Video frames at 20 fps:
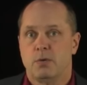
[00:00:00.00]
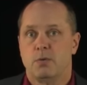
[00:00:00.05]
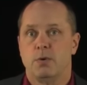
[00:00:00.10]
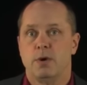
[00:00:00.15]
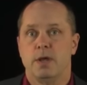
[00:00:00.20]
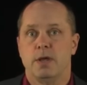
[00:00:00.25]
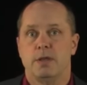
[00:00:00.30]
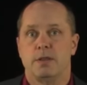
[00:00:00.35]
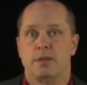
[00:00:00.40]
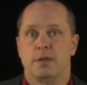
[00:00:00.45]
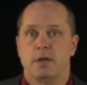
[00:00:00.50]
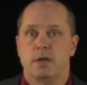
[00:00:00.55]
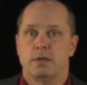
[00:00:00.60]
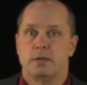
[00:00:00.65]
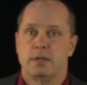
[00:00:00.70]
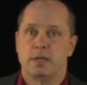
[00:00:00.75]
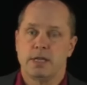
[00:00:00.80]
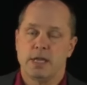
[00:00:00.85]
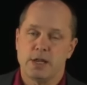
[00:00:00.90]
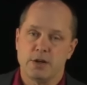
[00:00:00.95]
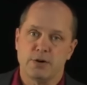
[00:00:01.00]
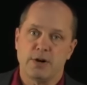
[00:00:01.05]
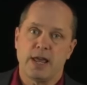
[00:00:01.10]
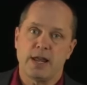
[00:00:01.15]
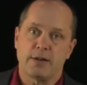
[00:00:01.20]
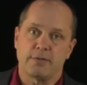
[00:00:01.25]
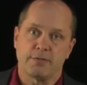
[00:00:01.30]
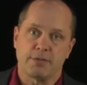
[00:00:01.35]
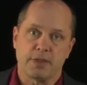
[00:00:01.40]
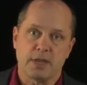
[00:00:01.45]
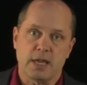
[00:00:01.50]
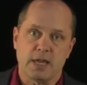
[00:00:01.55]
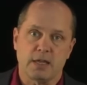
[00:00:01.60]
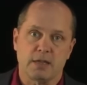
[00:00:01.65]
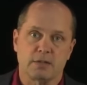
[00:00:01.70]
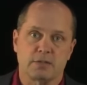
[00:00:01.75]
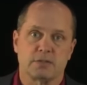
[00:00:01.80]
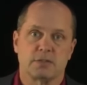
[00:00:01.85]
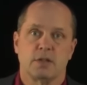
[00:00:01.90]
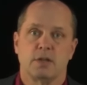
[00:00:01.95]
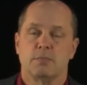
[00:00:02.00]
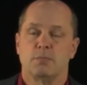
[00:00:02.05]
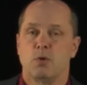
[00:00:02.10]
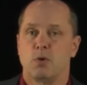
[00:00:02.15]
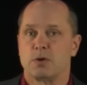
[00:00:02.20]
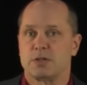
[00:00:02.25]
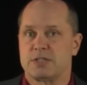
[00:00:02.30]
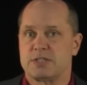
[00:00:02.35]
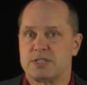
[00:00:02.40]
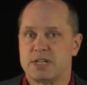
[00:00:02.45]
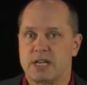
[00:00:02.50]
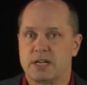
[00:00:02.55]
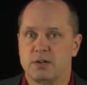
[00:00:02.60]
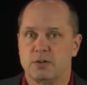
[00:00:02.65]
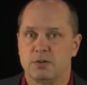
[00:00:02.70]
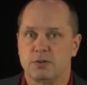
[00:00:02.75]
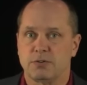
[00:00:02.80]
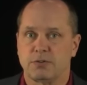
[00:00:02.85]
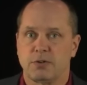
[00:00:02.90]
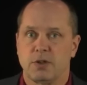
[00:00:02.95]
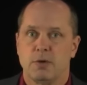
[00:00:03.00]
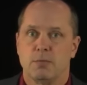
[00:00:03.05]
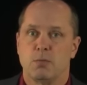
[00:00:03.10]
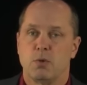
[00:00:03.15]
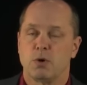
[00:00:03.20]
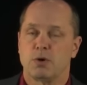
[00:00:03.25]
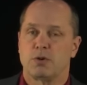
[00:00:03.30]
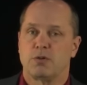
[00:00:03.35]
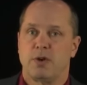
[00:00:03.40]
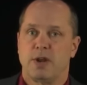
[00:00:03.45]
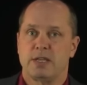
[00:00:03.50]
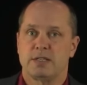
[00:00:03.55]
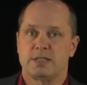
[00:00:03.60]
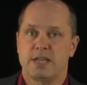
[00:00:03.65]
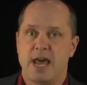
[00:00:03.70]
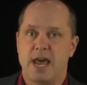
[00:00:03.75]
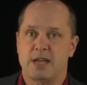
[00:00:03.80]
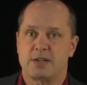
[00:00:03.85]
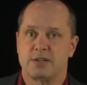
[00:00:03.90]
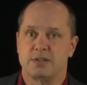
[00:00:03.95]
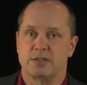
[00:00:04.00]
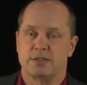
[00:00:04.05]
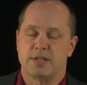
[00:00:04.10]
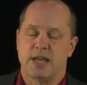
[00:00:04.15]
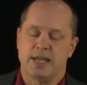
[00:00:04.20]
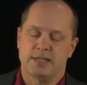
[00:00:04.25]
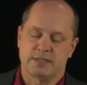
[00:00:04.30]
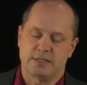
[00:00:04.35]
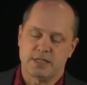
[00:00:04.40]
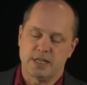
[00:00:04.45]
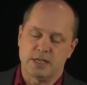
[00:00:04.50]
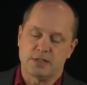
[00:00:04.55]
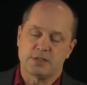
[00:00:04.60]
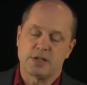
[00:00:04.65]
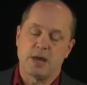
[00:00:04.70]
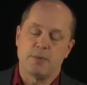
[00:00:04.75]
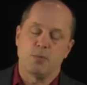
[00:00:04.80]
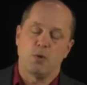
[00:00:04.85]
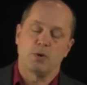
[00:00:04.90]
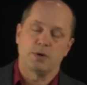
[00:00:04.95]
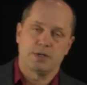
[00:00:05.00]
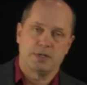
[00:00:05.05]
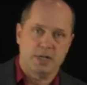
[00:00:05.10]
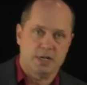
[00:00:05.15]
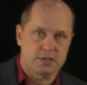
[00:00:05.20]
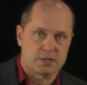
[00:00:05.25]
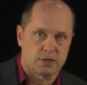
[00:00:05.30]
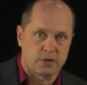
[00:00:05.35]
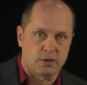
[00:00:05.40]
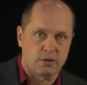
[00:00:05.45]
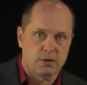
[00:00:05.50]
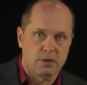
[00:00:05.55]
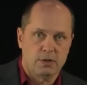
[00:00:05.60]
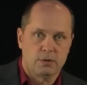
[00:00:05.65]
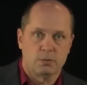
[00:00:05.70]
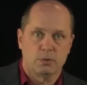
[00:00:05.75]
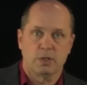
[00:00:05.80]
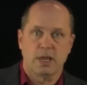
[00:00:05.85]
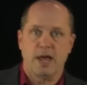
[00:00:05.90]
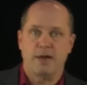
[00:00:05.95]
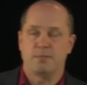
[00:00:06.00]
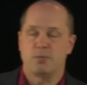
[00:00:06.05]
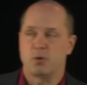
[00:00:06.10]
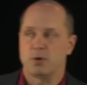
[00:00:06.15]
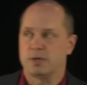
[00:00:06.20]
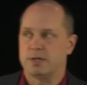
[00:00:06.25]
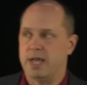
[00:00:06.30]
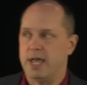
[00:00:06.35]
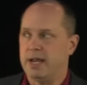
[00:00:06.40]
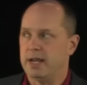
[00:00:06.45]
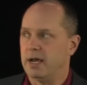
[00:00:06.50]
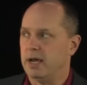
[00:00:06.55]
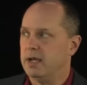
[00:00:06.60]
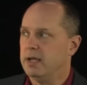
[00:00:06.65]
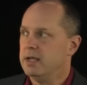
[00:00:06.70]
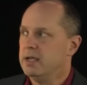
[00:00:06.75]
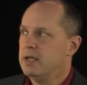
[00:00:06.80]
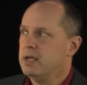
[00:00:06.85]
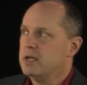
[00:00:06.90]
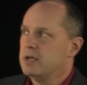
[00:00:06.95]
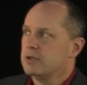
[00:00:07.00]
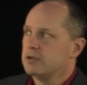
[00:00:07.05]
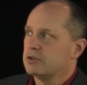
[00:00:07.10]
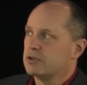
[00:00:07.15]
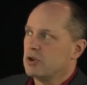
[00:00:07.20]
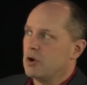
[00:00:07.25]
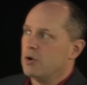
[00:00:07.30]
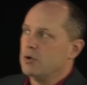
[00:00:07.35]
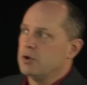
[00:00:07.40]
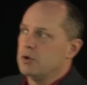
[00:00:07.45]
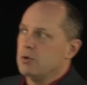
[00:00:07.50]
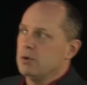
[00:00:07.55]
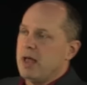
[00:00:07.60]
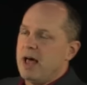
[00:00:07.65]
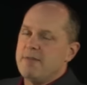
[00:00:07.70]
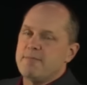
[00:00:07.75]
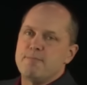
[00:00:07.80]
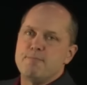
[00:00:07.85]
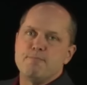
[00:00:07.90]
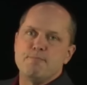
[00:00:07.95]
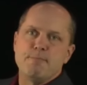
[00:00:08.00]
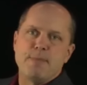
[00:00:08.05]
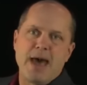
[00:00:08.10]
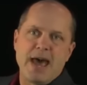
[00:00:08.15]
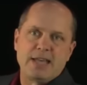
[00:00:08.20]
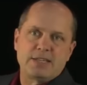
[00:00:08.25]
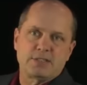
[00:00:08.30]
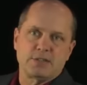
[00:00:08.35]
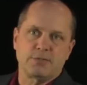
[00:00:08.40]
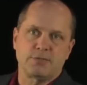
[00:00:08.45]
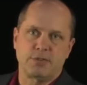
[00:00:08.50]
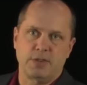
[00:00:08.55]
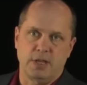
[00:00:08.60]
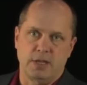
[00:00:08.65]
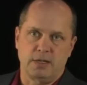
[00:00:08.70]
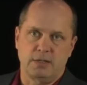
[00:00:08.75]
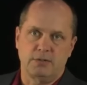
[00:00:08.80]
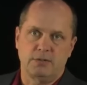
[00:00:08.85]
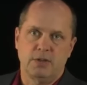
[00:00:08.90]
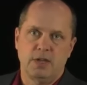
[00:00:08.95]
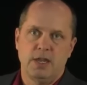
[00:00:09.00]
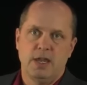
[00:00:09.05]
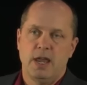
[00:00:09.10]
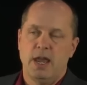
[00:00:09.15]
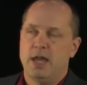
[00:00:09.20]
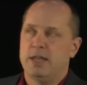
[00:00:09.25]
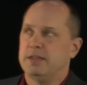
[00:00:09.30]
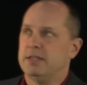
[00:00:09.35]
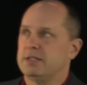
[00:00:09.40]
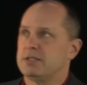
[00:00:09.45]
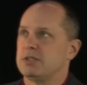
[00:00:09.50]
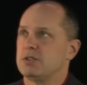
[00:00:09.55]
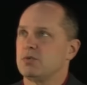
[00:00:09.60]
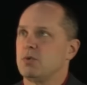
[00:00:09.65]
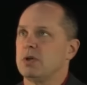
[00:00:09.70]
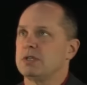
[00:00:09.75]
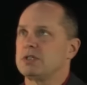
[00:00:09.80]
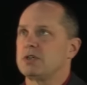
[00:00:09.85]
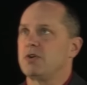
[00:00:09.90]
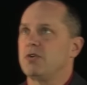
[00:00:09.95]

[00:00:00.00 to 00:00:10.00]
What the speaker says: with the Internet of Things, more signals, more transactions. As things get more digital, we'll have more data. So you will have massive things, and this is what's